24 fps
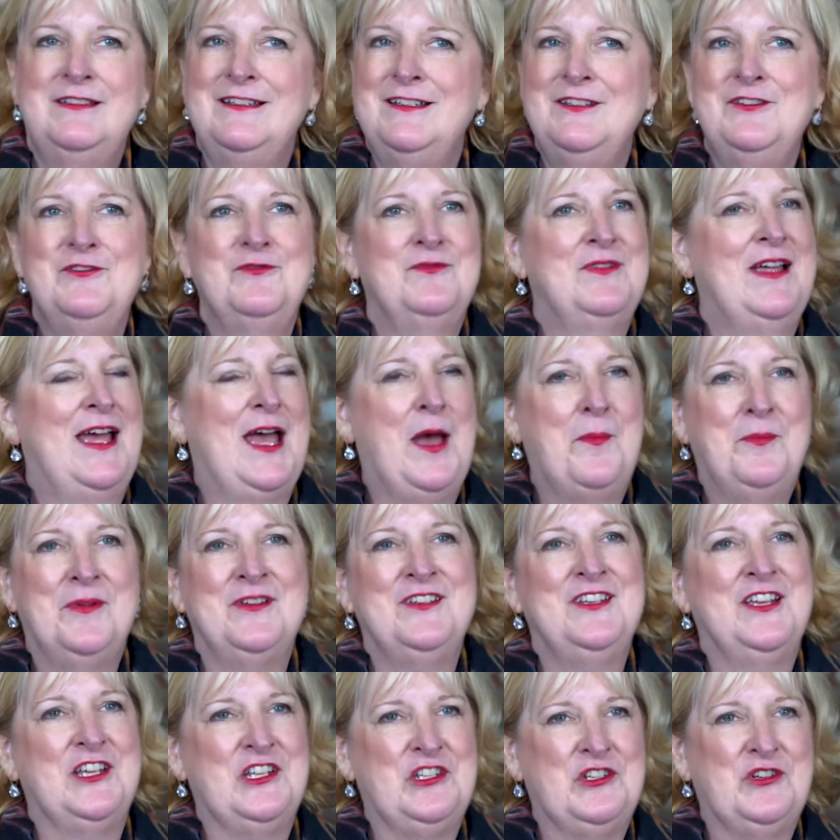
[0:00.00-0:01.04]
didn't
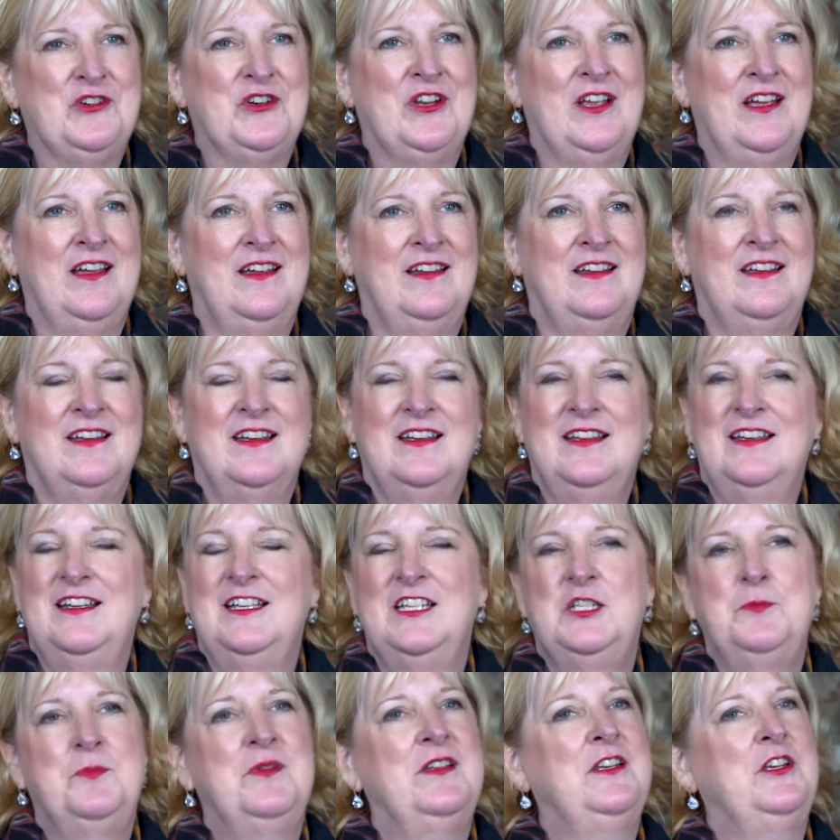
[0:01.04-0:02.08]
happen yesterday.
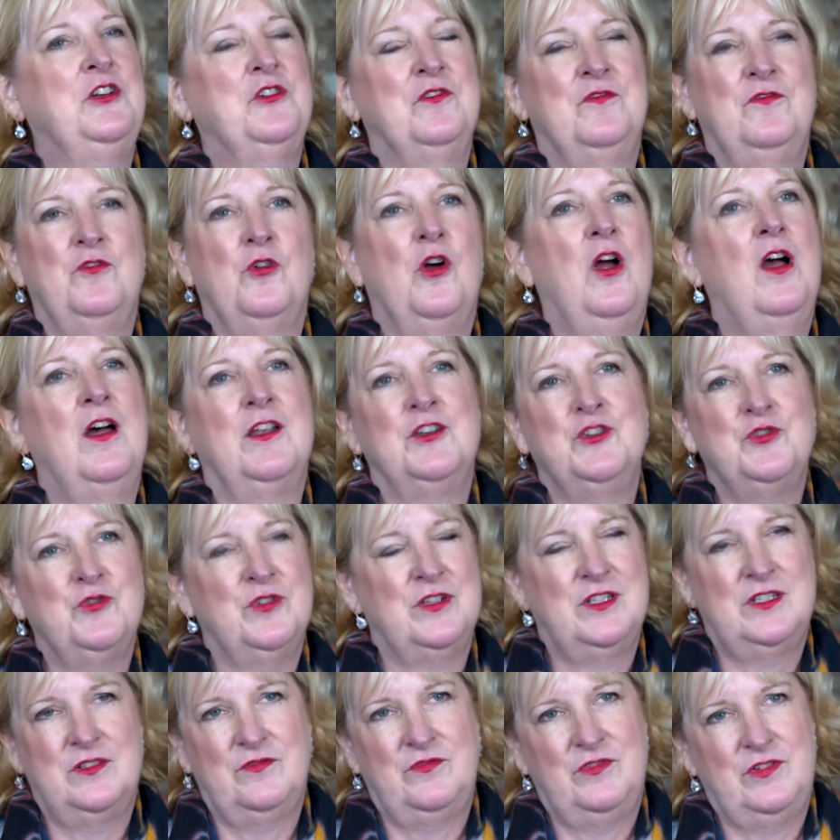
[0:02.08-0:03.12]
It's been here for
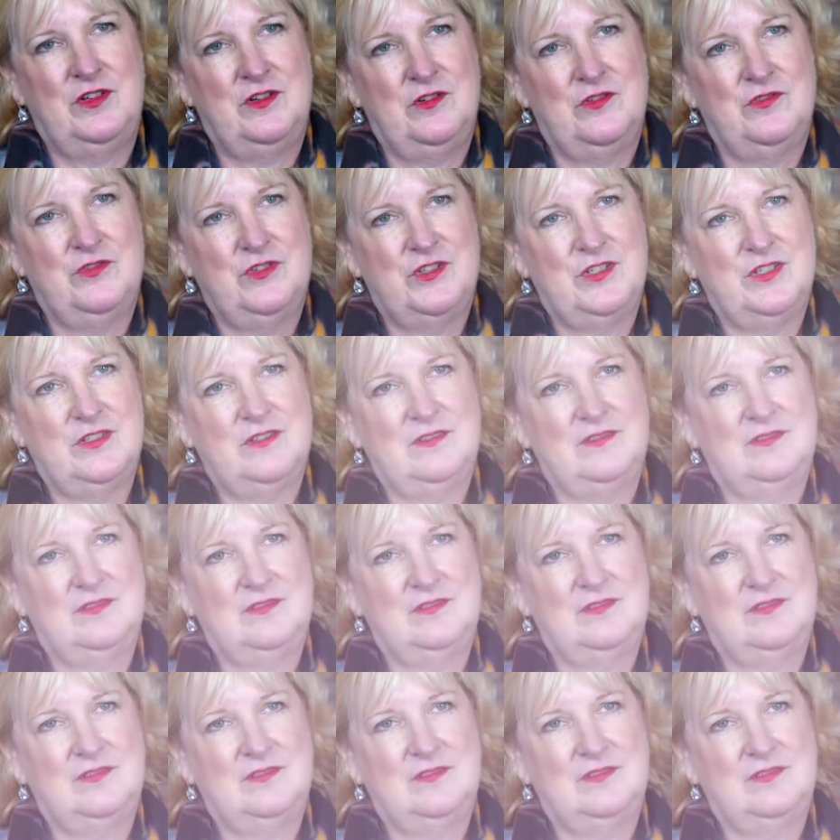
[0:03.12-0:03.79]
hundreds of years.